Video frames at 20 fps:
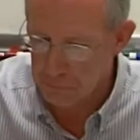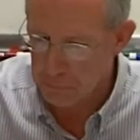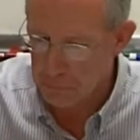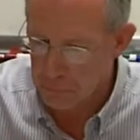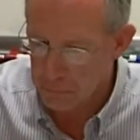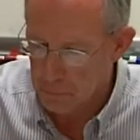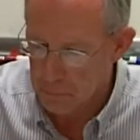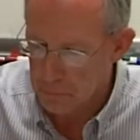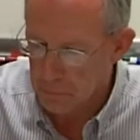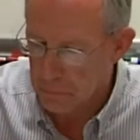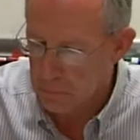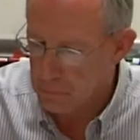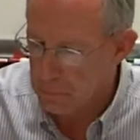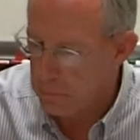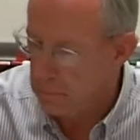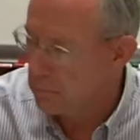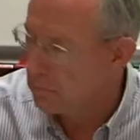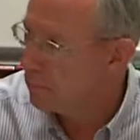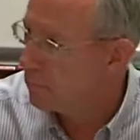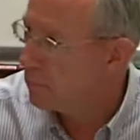
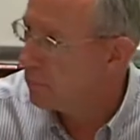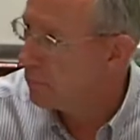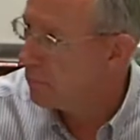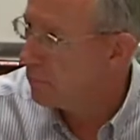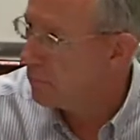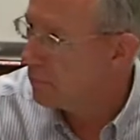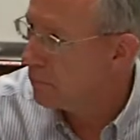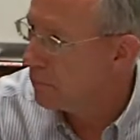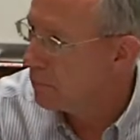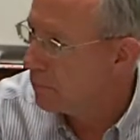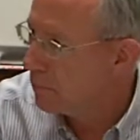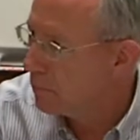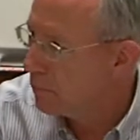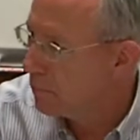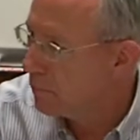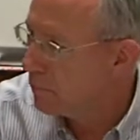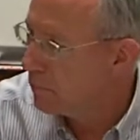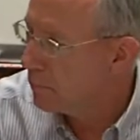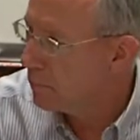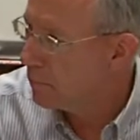
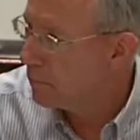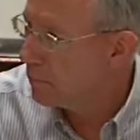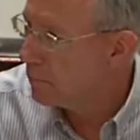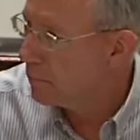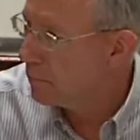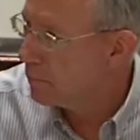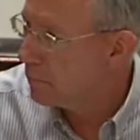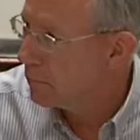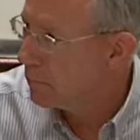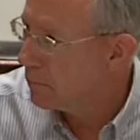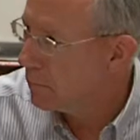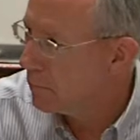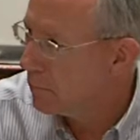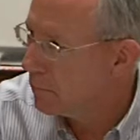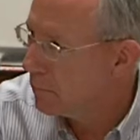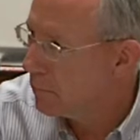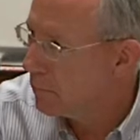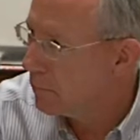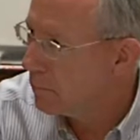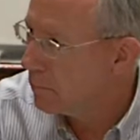
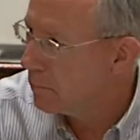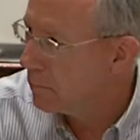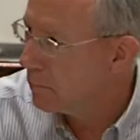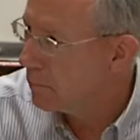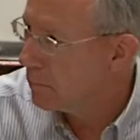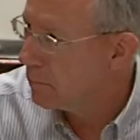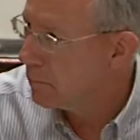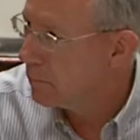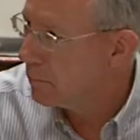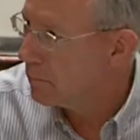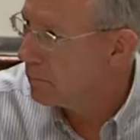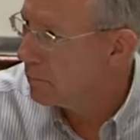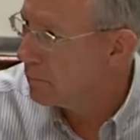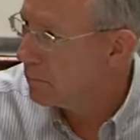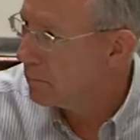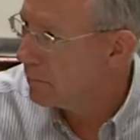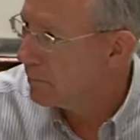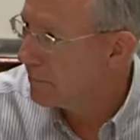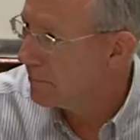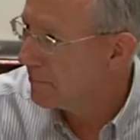
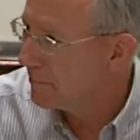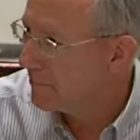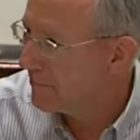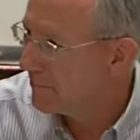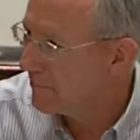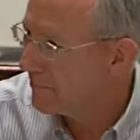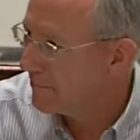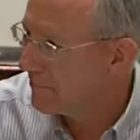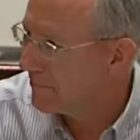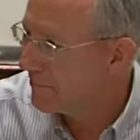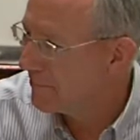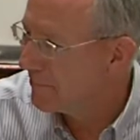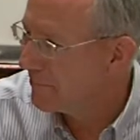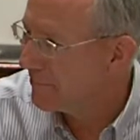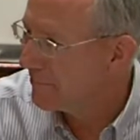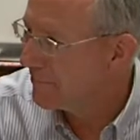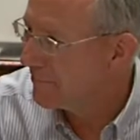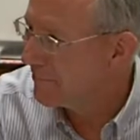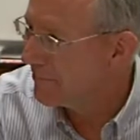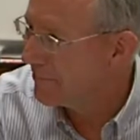
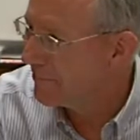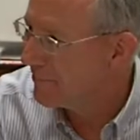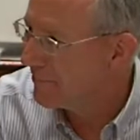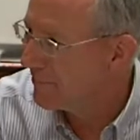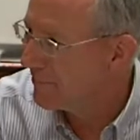(silent)